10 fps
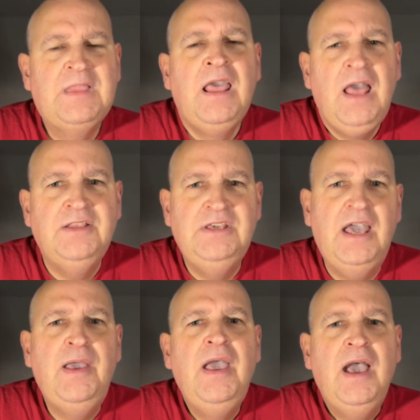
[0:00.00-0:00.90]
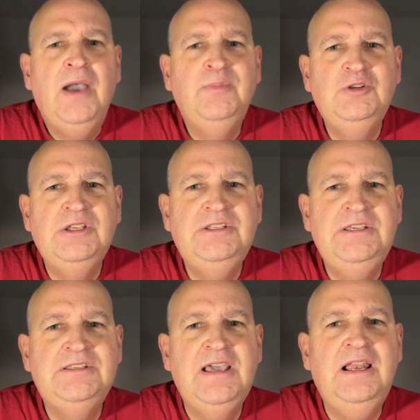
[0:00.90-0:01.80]
And yeah, I'm using
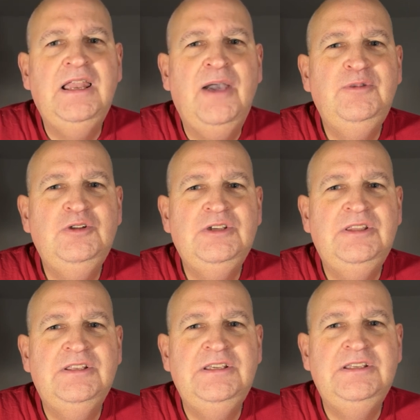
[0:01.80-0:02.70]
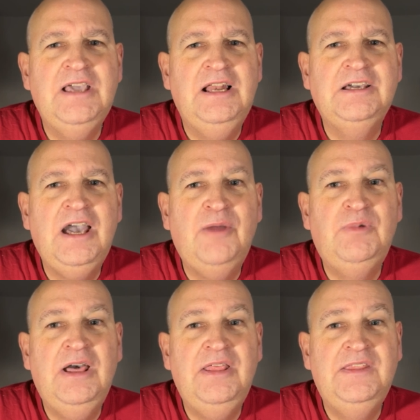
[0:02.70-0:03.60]
detail, I'm using the detail camera.